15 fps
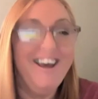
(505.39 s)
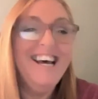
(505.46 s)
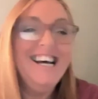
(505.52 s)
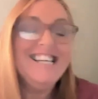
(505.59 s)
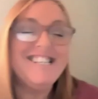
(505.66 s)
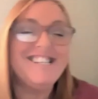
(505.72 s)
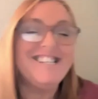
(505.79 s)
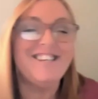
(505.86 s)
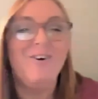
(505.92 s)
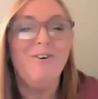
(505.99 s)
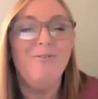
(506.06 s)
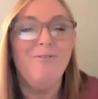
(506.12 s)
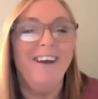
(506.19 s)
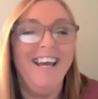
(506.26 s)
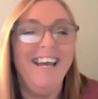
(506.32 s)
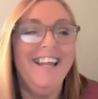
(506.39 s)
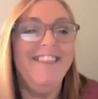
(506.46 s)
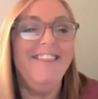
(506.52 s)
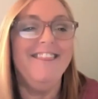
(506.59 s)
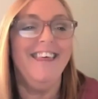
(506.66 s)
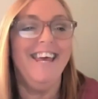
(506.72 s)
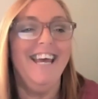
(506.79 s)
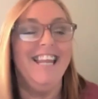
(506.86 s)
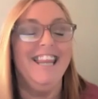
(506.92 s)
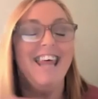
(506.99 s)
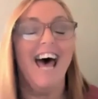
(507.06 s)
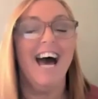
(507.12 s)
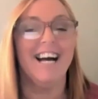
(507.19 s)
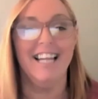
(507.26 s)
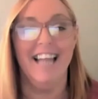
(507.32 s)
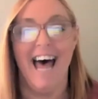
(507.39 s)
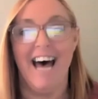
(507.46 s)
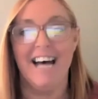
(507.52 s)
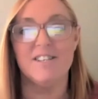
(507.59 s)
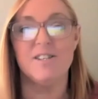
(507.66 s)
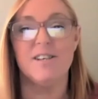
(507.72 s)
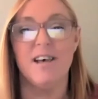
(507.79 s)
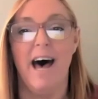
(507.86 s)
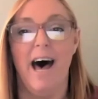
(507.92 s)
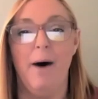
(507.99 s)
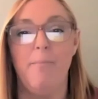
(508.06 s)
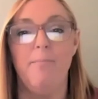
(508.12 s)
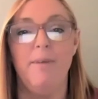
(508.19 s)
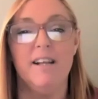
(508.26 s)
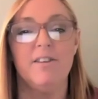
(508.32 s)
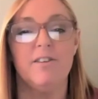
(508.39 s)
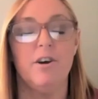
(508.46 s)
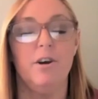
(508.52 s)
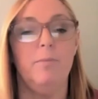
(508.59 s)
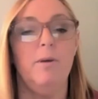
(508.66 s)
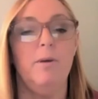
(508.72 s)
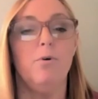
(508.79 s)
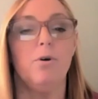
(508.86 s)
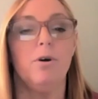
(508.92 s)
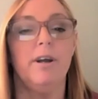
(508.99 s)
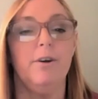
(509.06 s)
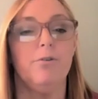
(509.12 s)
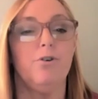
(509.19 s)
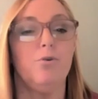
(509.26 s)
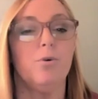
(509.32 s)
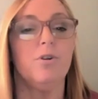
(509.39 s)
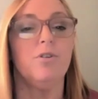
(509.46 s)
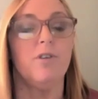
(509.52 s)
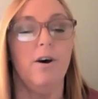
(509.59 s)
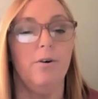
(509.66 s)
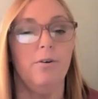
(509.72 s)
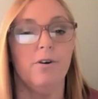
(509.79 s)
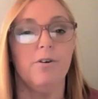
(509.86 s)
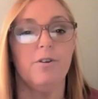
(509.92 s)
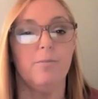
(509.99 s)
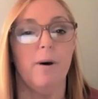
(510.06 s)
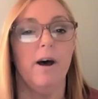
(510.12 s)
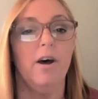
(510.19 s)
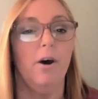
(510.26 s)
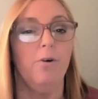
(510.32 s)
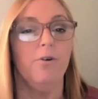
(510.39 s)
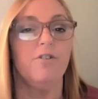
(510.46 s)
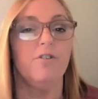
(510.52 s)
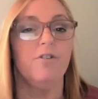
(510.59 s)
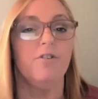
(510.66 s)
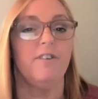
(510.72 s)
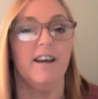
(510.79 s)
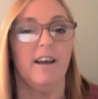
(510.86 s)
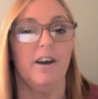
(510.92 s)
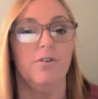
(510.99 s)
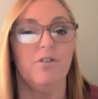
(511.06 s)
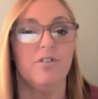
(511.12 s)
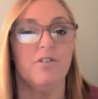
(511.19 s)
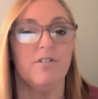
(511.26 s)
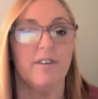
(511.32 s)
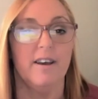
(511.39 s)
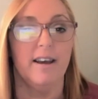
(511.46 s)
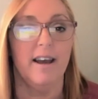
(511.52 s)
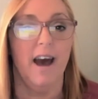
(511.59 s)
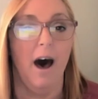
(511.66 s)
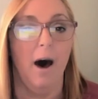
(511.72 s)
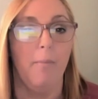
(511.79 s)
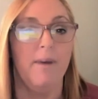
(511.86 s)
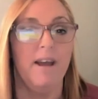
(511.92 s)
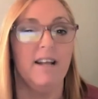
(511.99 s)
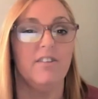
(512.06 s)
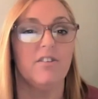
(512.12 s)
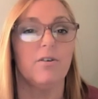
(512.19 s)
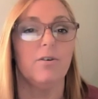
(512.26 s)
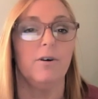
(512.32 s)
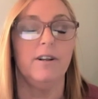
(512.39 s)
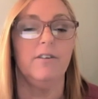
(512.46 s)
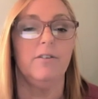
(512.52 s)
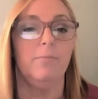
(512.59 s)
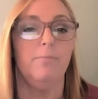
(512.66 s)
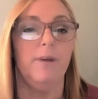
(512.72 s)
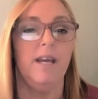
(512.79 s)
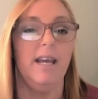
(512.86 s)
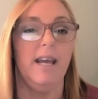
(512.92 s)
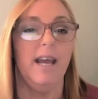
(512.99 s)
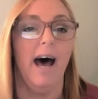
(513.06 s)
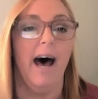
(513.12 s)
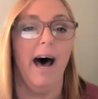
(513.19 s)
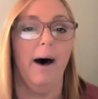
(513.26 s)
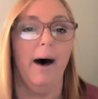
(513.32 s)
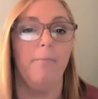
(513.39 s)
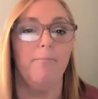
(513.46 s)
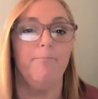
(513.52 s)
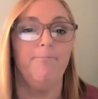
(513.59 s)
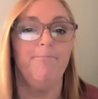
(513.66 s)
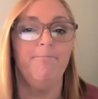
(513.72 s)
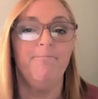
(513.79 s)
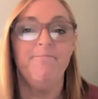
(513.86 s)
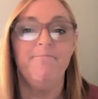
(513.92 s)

So in that class, it's going to be more geared towards owners, but owners and coaches can come. It's going to be to